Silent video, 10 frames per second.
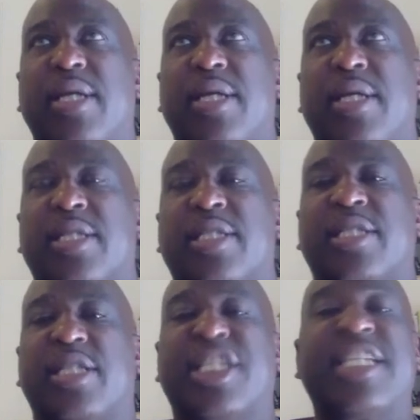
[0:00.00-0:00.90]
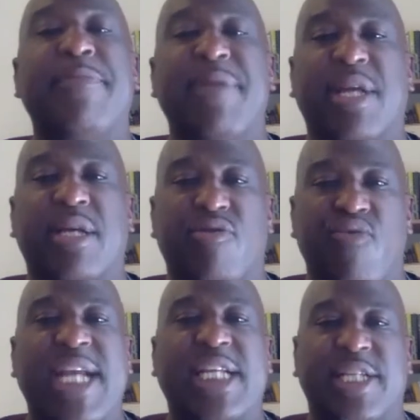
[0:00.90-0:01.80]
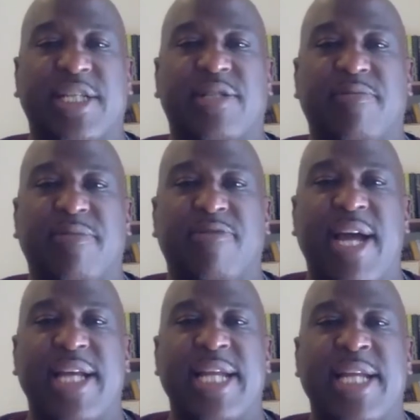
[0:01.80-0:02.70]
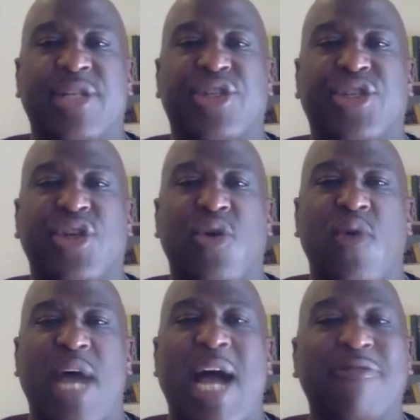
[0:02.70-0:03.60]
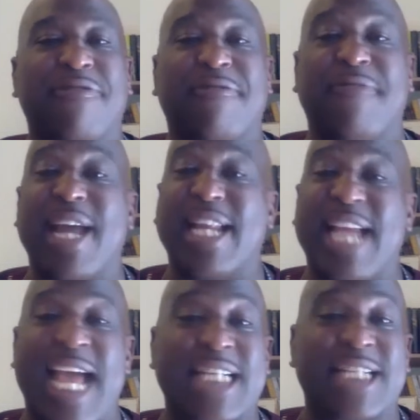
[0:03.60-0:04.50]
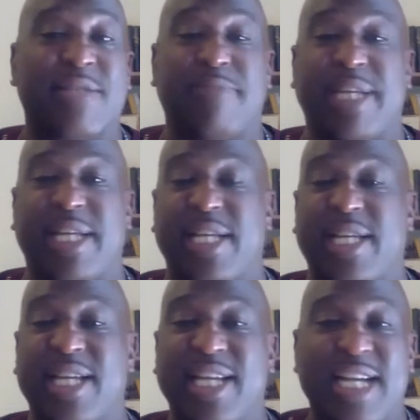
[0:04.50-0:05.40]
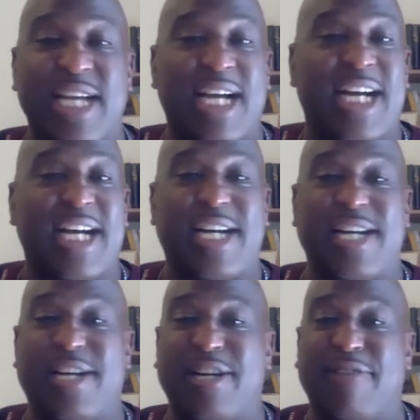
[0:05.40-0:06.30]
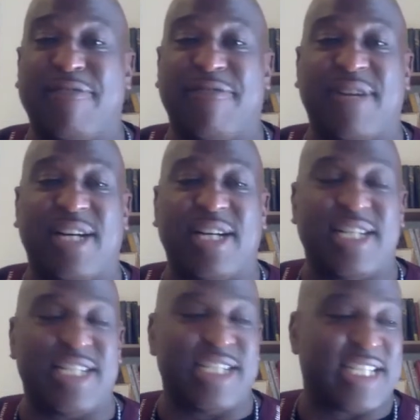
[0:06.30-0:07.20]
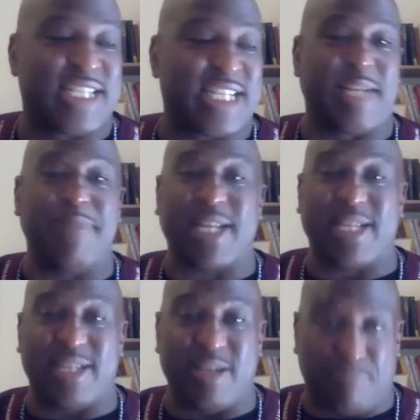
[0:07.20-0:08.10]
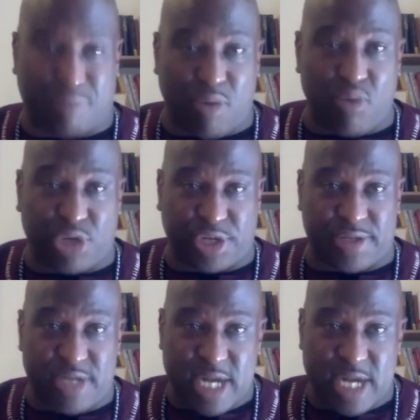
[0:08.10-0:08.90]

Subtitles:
systemic racism, right? And so our fight has to be of systemic approach,